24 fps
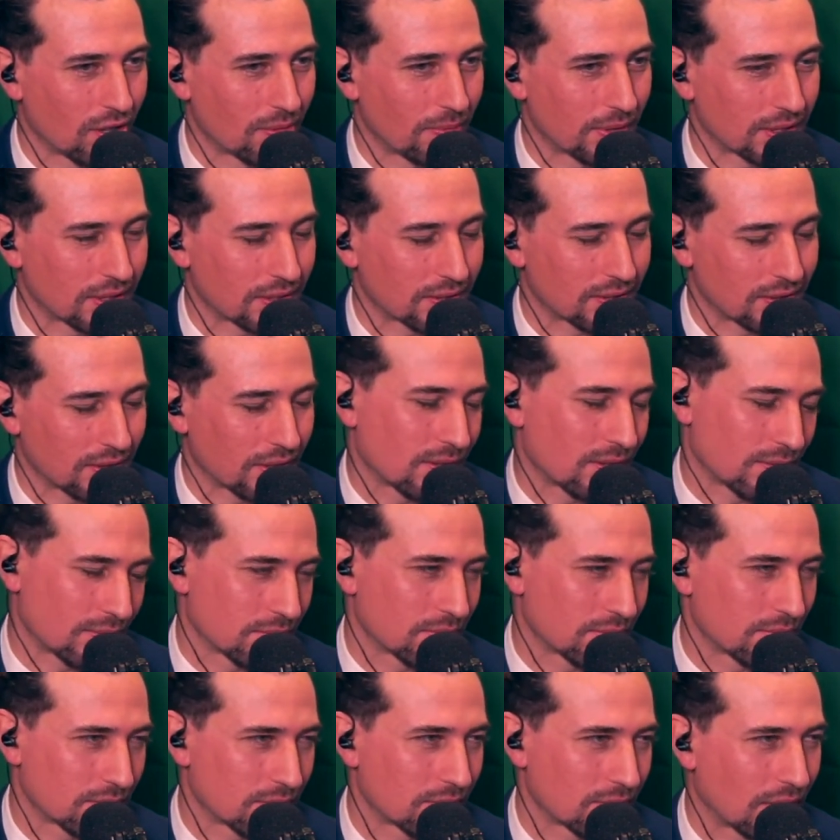but
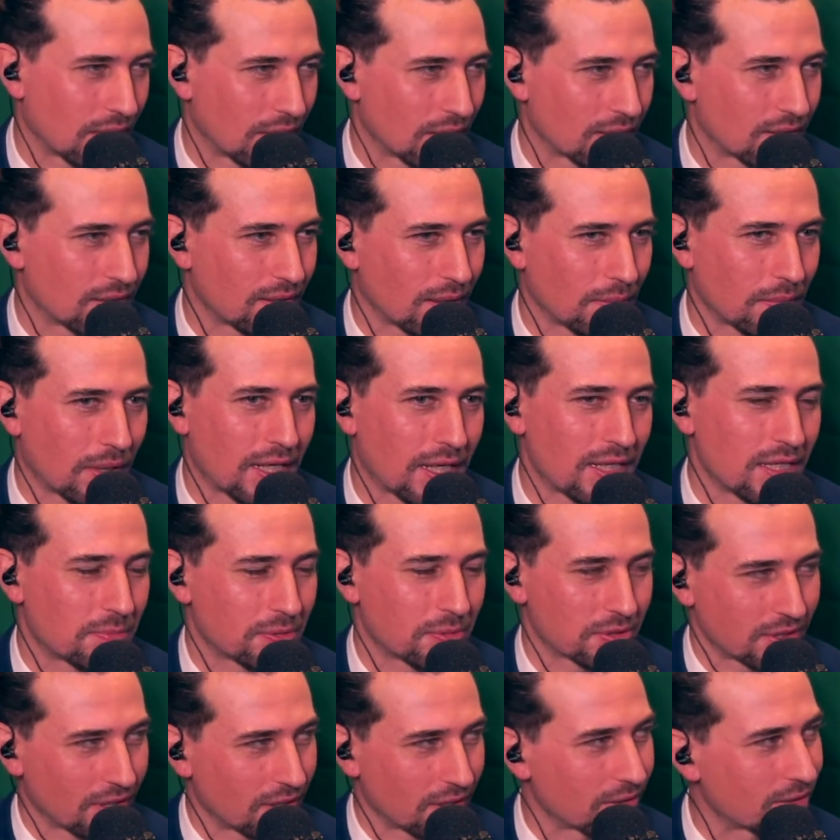I'm
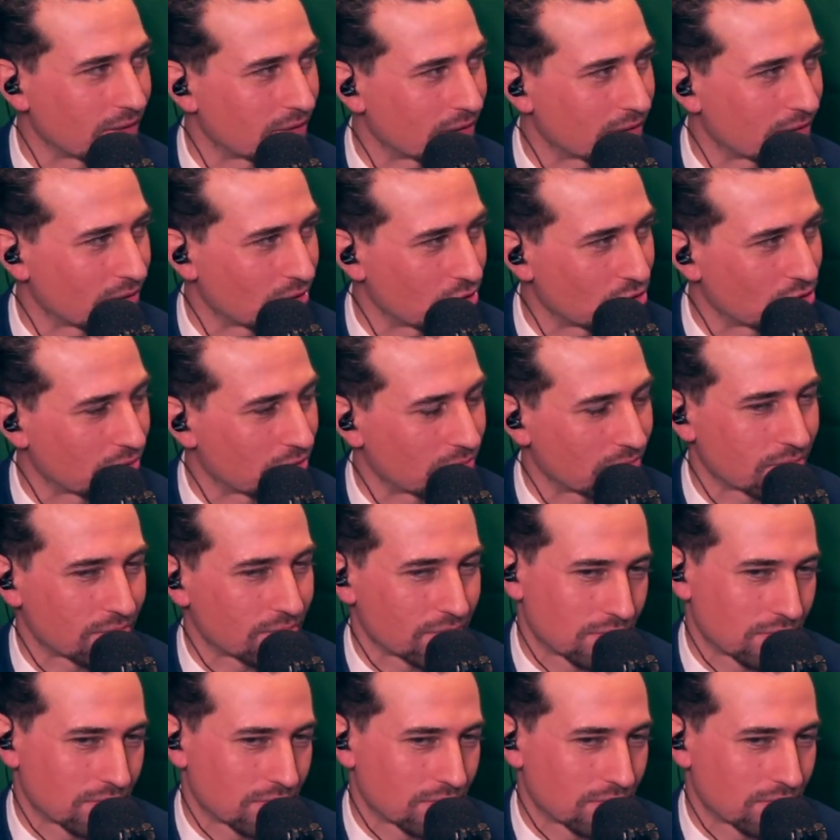80%.